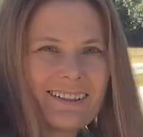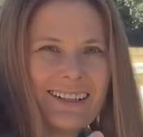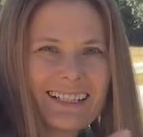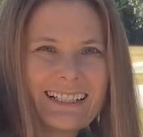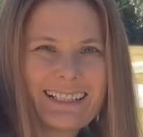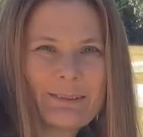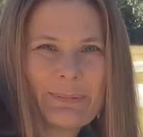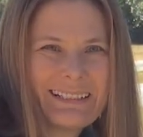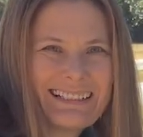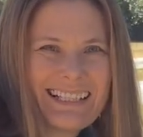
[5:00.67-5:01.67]
crank it up
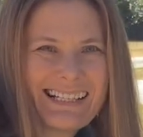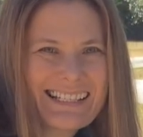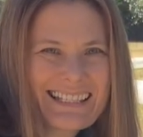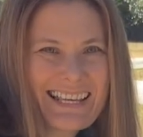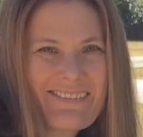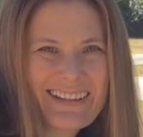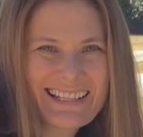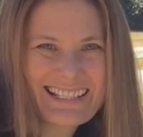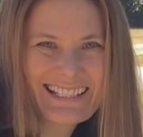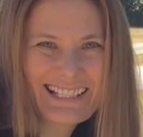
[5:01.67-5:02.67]
and see if
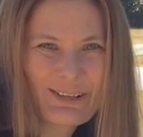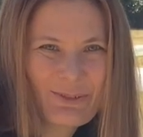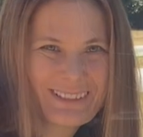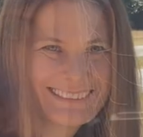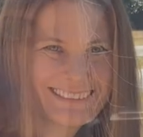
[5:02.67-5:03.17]
anything's different.